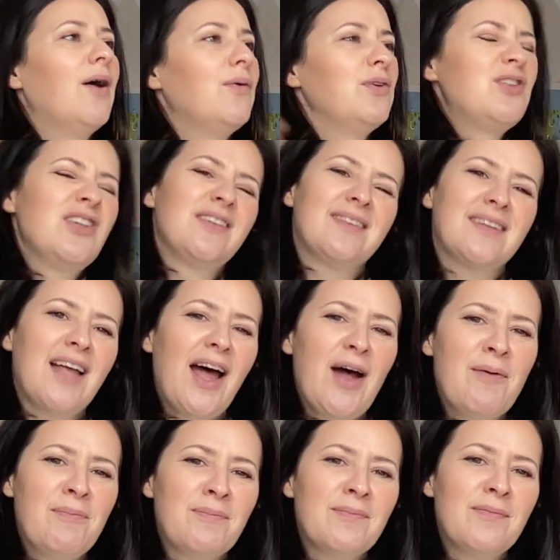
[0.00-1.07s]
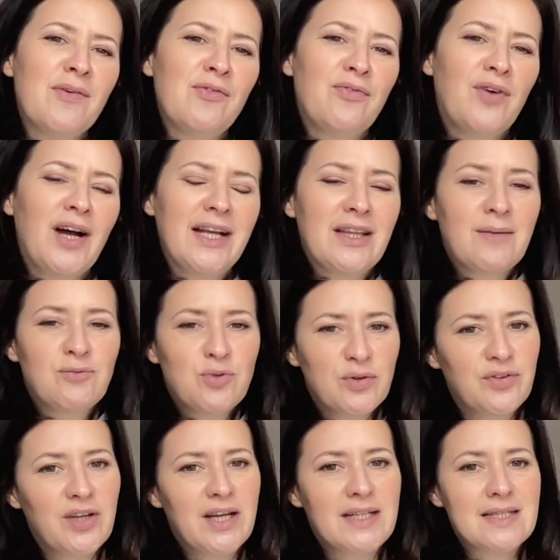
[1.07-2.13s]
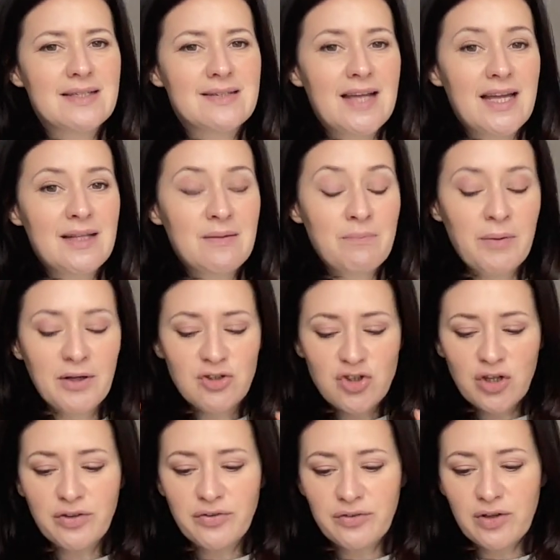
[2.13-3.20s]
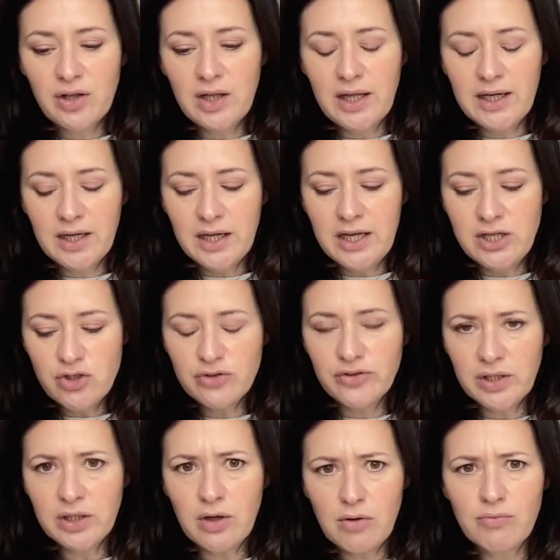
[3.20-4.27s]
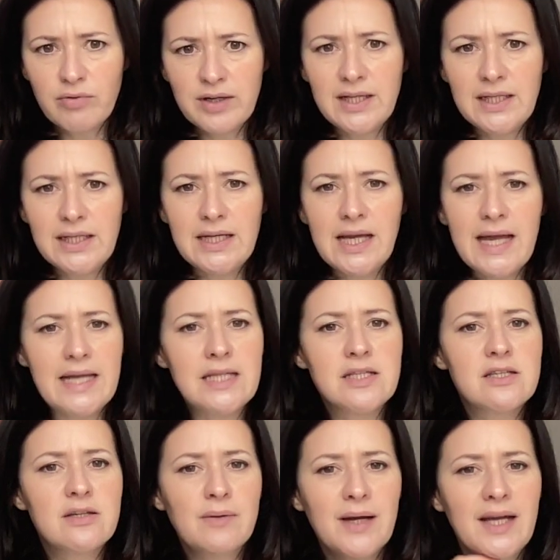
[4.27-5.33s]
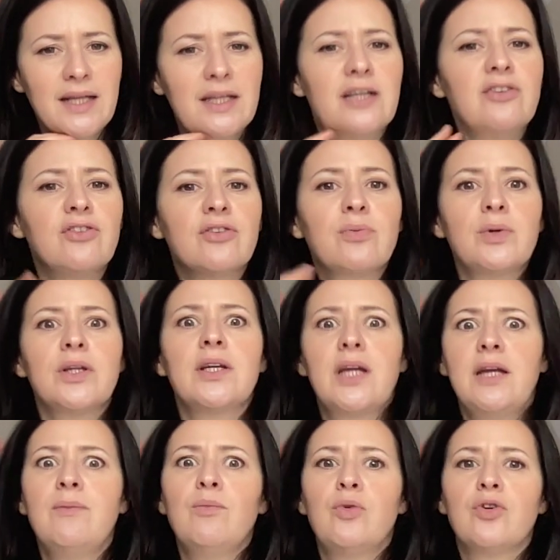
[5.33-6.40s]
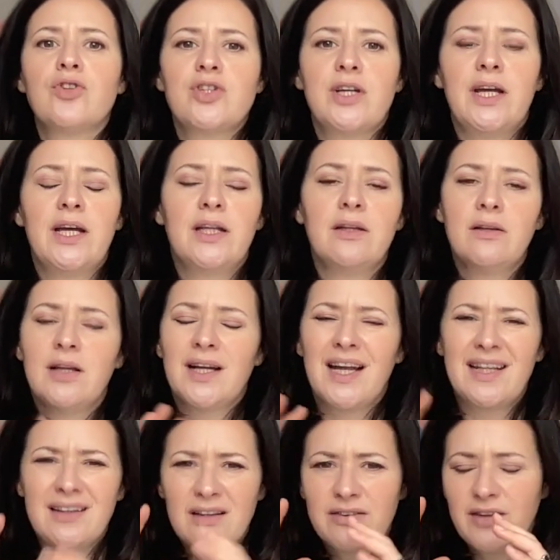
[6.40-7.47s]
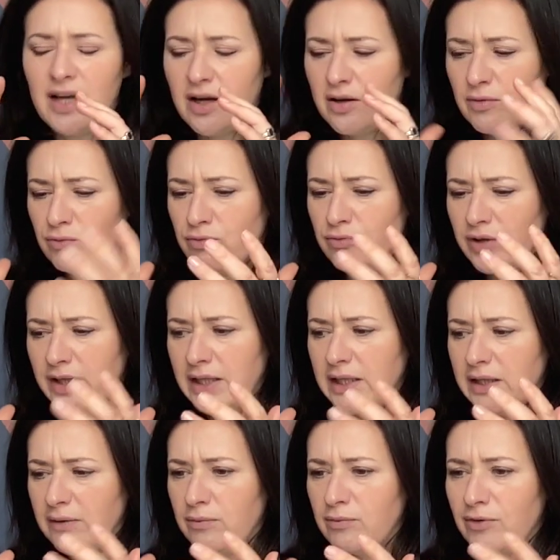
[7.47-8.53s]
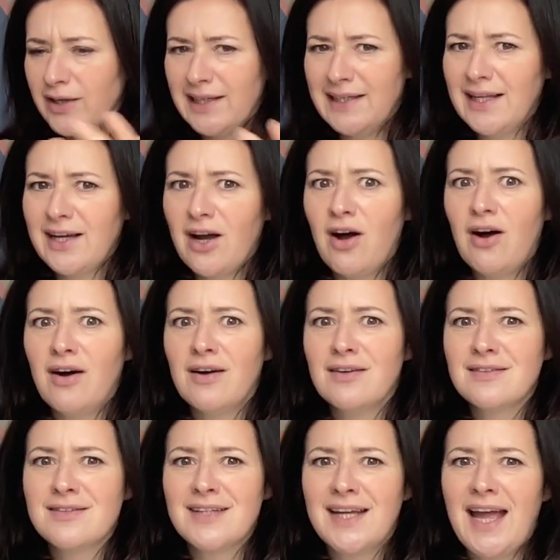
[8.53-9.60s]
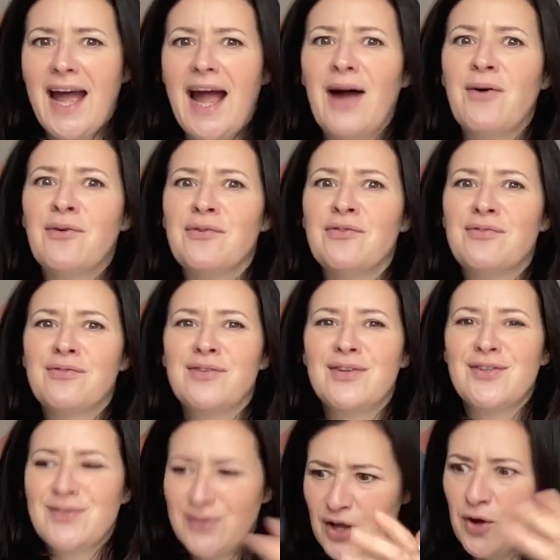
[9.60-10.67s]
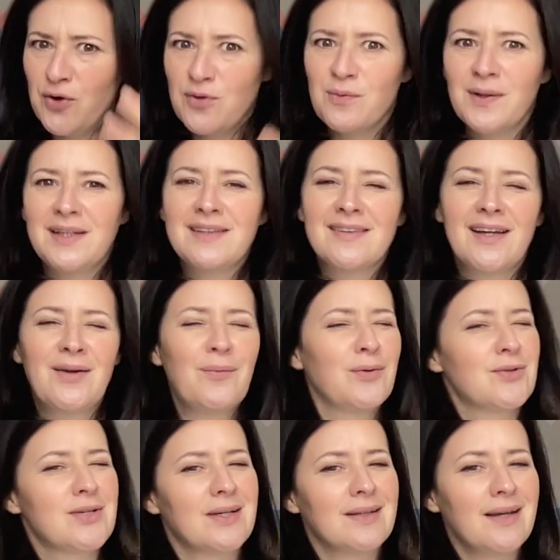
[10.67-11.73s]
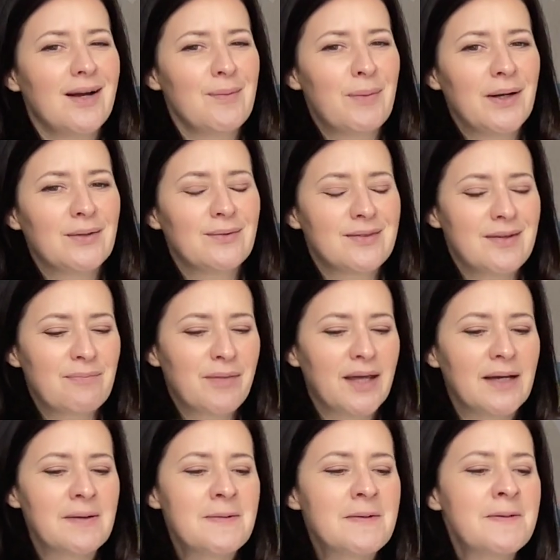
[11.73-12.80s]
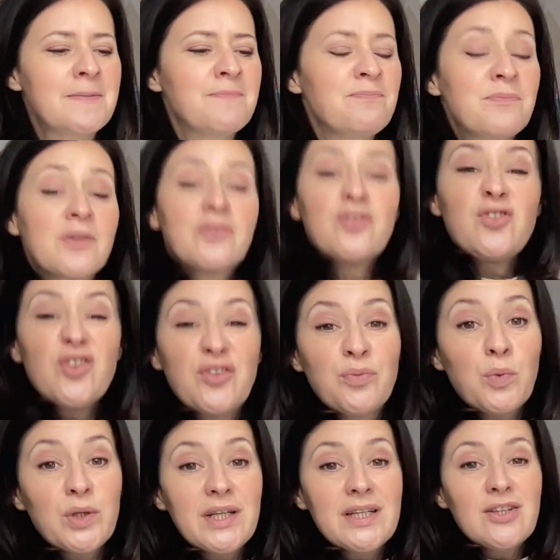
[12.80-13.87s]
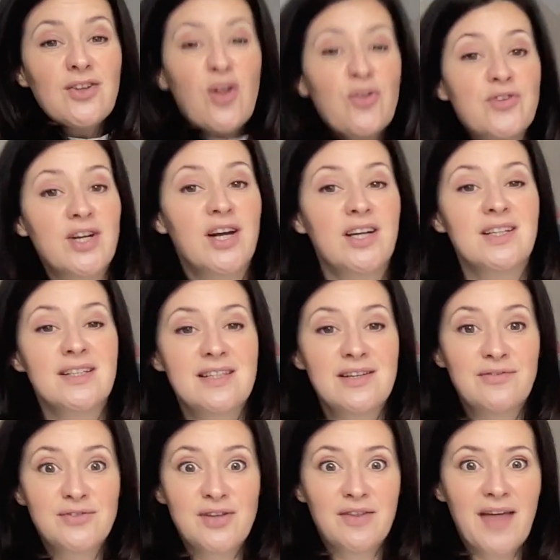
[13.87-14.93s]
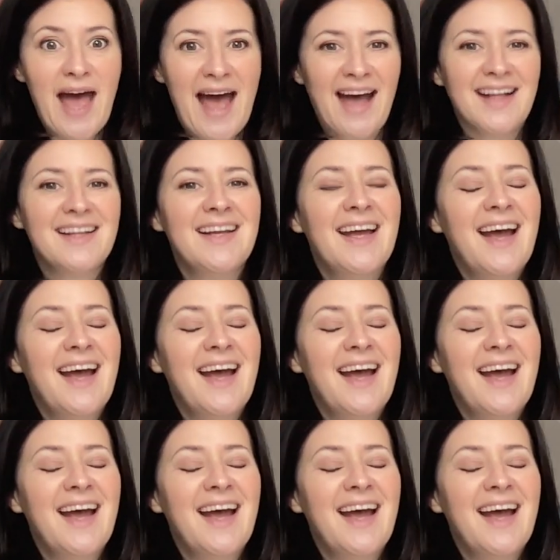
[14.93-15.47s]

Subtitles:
which is fine up to a certain extent, but just like he just kind of got really into it and he just wanted to keep watching it. And again, it's like really, really like hard to get out of the zone when he's like watching the iPad or something. So just wanted an alternative to that.